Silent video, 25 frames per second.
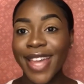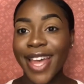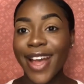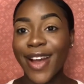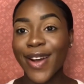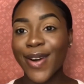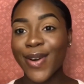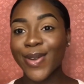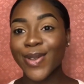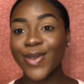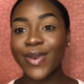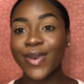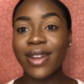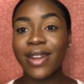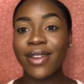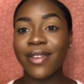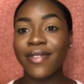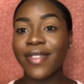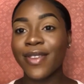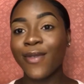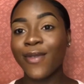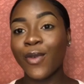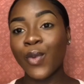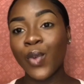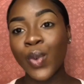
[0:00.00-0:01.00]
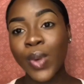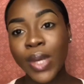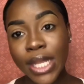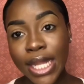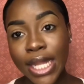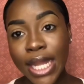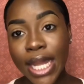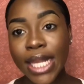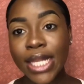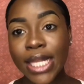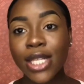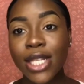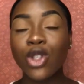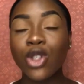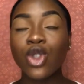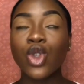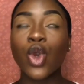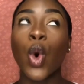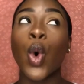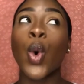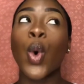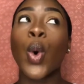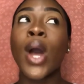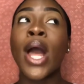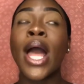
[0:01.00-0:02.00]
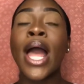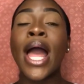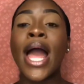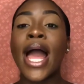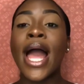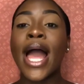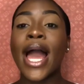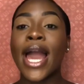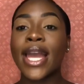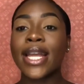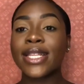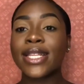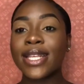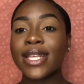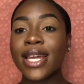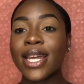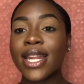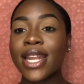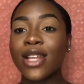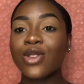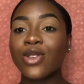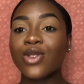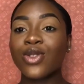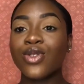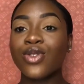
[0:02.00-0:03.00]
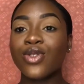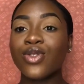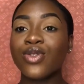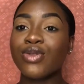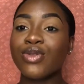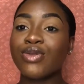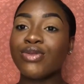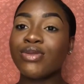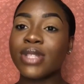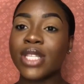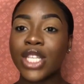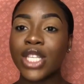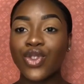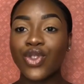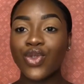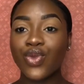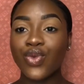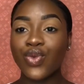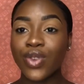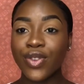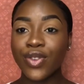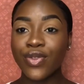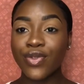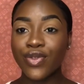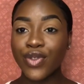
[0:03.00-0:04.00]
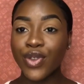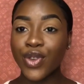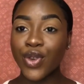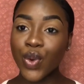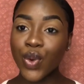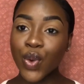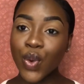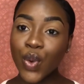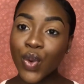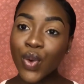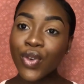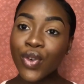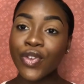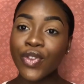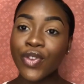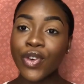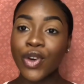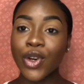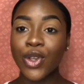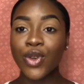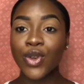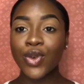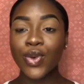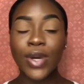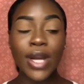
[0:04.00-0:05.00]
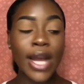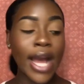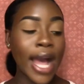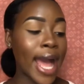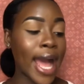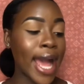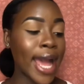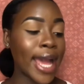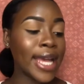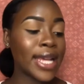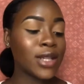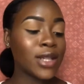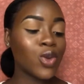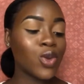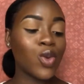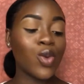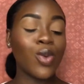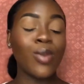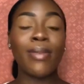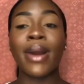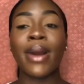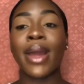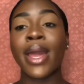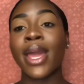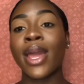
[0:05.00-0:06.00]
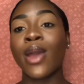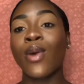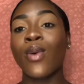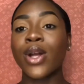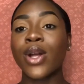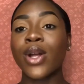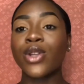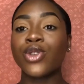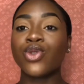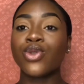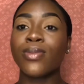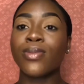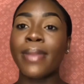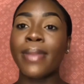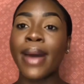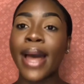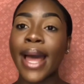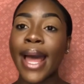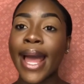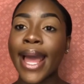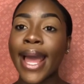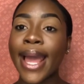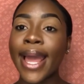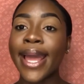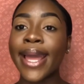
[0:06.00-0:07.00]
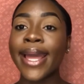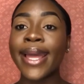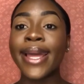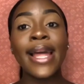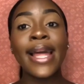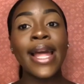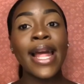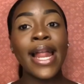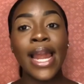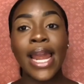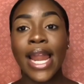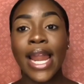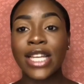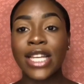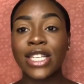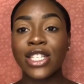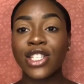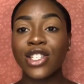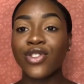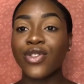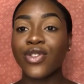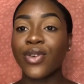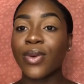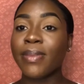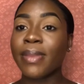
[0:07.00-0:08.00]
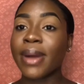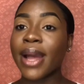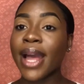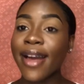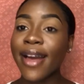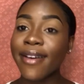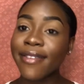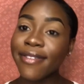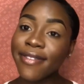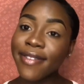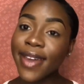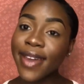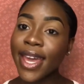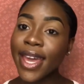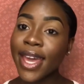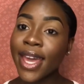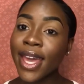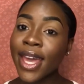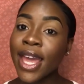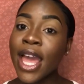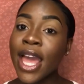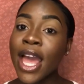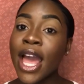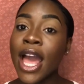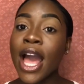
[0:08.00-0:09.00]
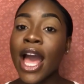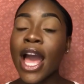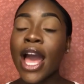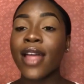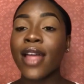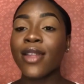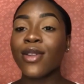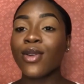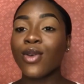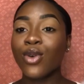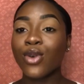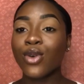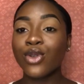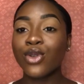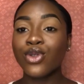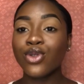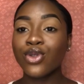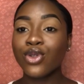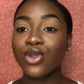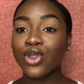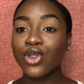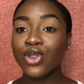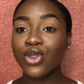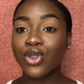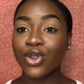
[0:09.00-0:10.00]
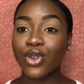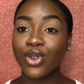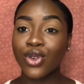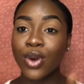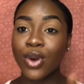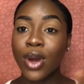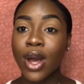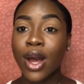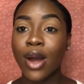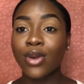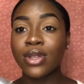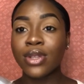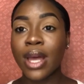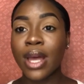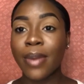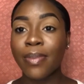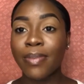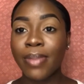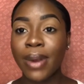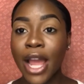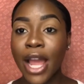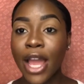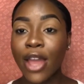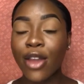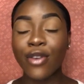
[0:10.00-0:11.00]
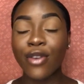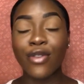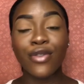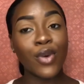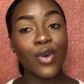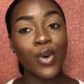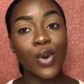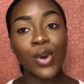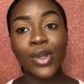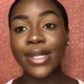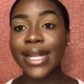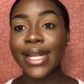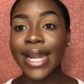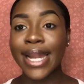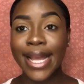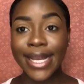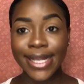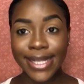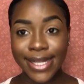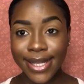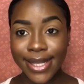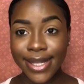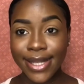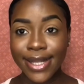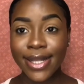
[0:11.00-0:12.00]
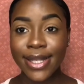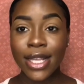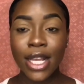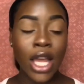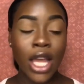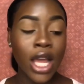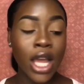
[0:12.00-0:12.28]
I was one of the winners, so I decided to do this review for you guys who might want to buy lashes from KAFEH, and also show you how to apply your false lashes.